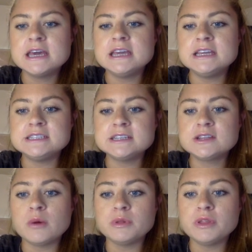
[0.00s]
he did
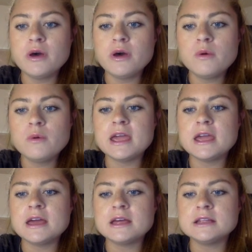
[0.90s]
go below,
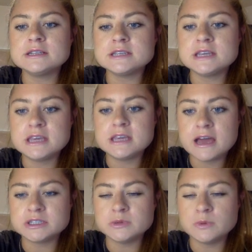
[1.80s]
and he
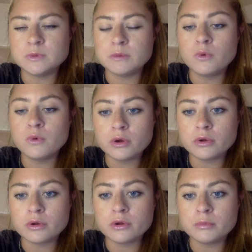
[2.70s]
actually went
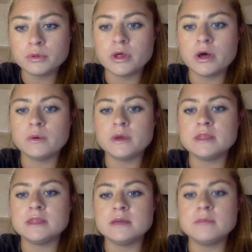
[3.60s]
more below
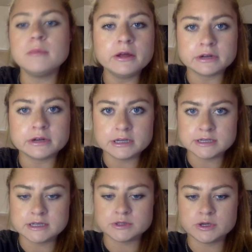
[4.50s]
in the moderate
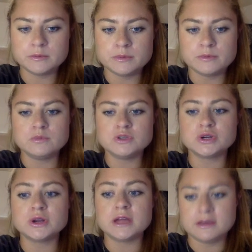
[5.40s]
intense group
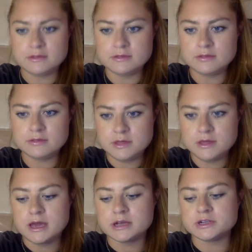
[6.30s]
during
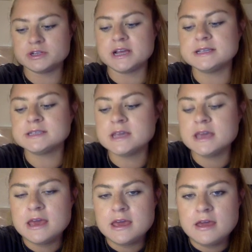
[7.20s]
the exercise.
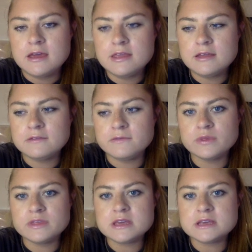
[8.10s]
And then
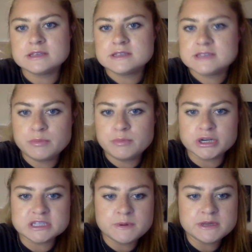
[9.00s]
for the C
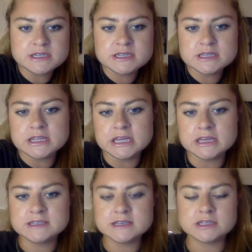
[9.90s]
participant,
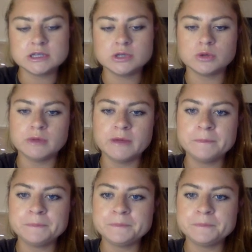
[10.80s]
the 16-year-old male,